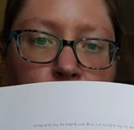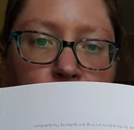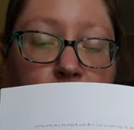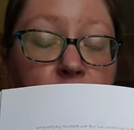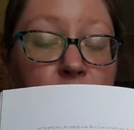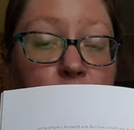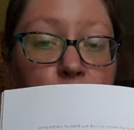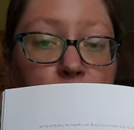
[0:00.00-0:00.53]

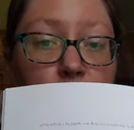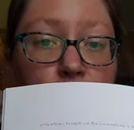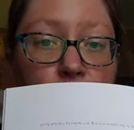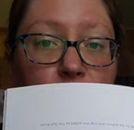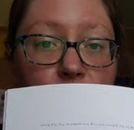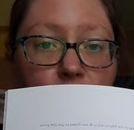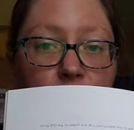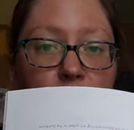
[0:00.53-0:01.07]
That one's really
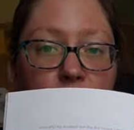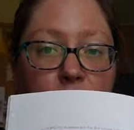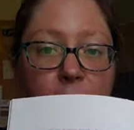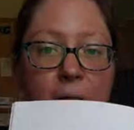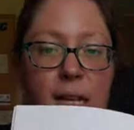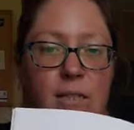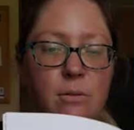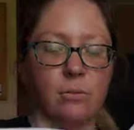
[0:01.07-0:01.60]
pretty. It
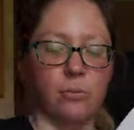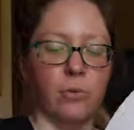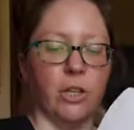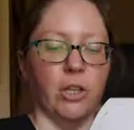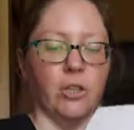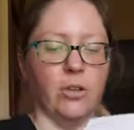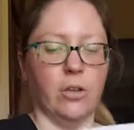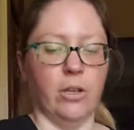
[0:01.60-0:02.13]
has a
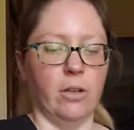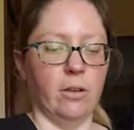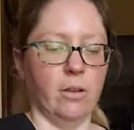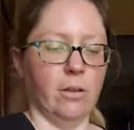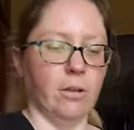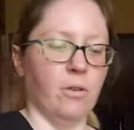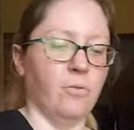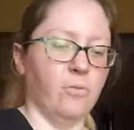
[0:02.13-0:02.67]
really good
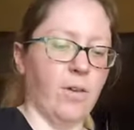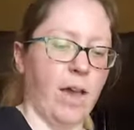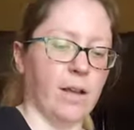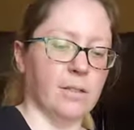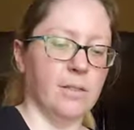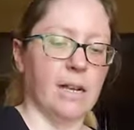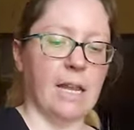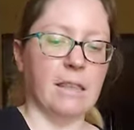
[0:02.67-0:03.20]

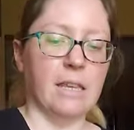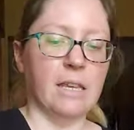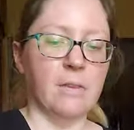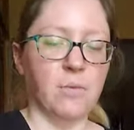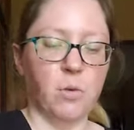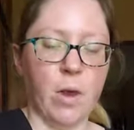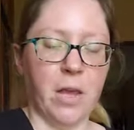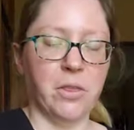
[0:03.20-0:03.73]
effect, and I think
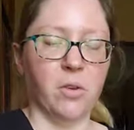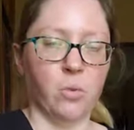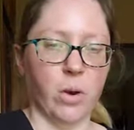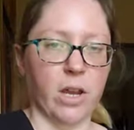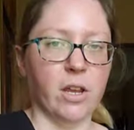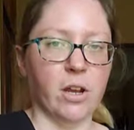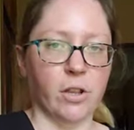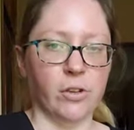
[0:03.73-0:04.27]
if you had the
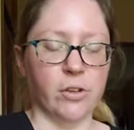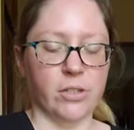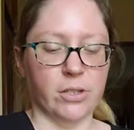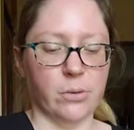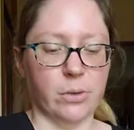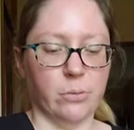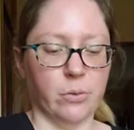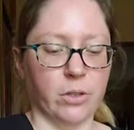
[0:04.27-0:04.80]
right colors,
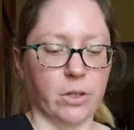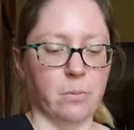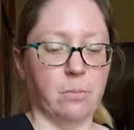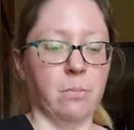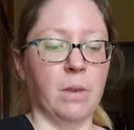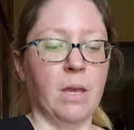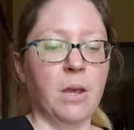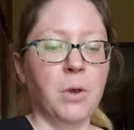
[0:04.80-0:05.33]
it would really,
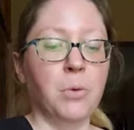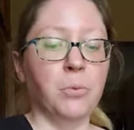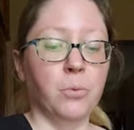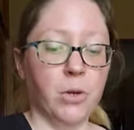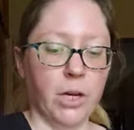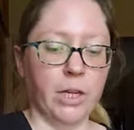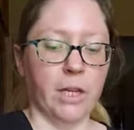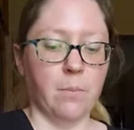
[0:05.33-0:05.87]

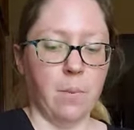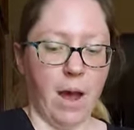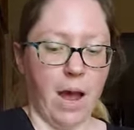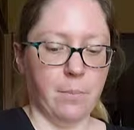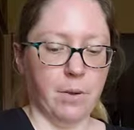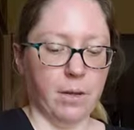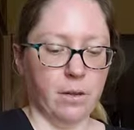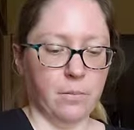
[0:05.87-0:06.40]
really
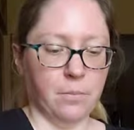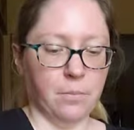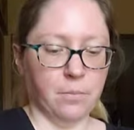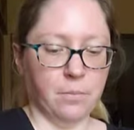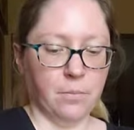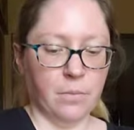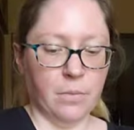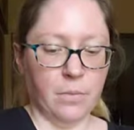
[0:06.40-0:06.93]
pop it.
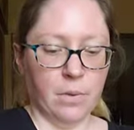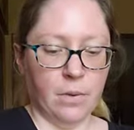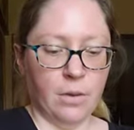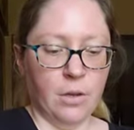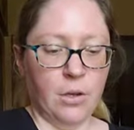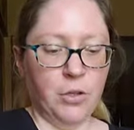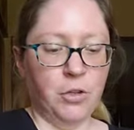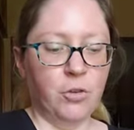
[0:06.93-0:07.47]

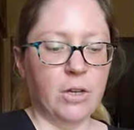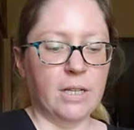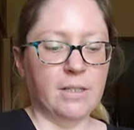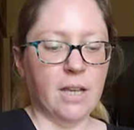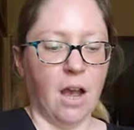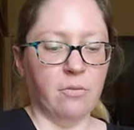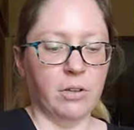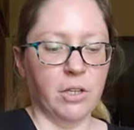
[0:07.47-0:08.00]
You could
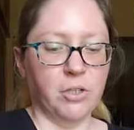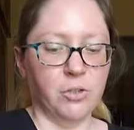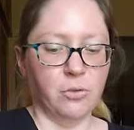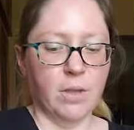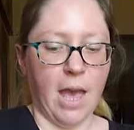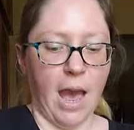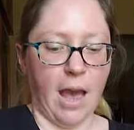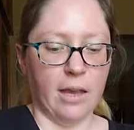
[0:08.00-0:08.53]
definitely do
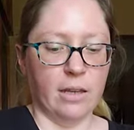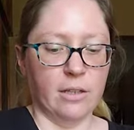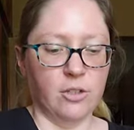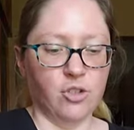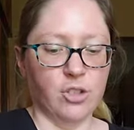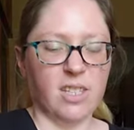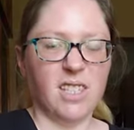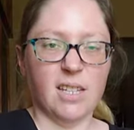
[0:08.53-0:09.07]
that in
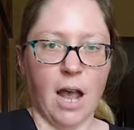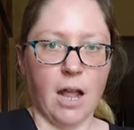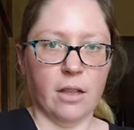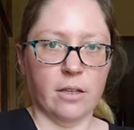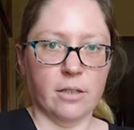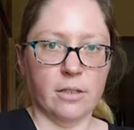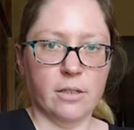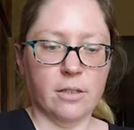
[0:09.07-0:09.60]
just
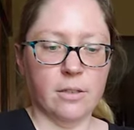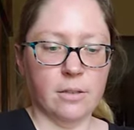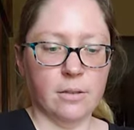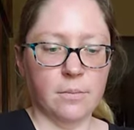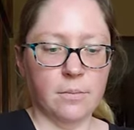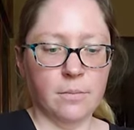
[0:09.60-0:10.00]
solids.